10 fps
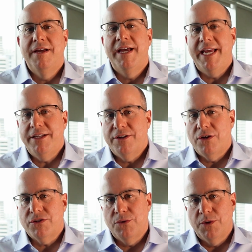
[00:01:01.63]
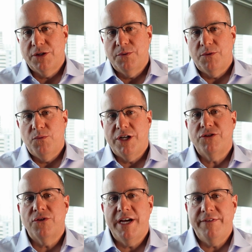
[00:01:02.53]
And it also works with
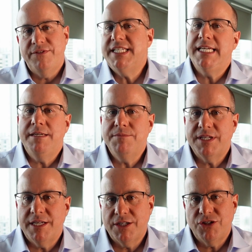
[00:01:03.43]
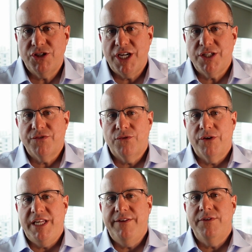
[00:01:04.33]
OneDrive, Teams, and Exchange for
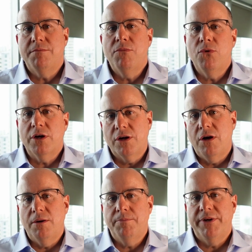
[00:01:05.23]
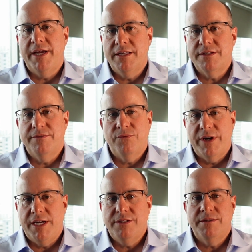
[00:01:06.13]
an even more comprehensive
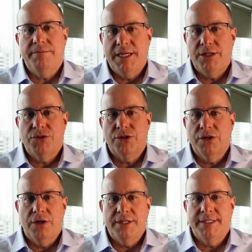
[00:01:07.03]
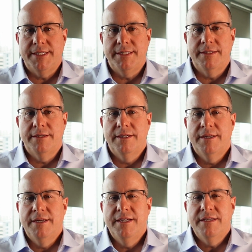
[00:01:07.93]
way to manage your content.
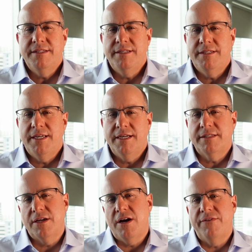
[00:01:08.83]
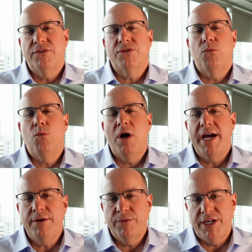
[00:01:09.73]
Syntex offers a
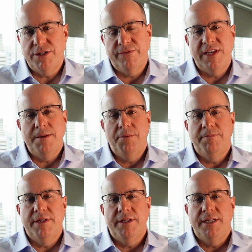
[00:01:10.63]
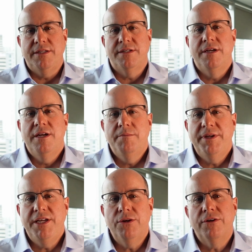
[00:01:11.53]
wide range of capabilities,
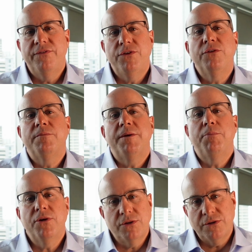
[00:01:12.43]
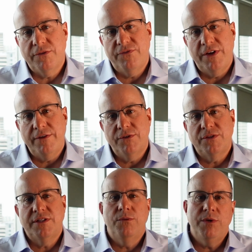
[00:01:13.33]
but here are a few of my personal
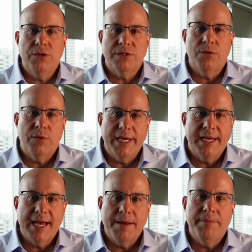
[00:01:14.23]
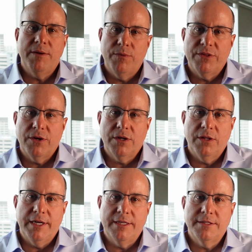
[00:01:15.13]
favorites that we use at Whitecap and with our
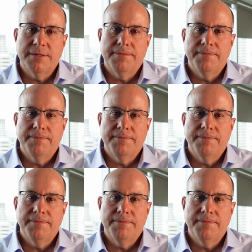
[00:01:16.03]
clients.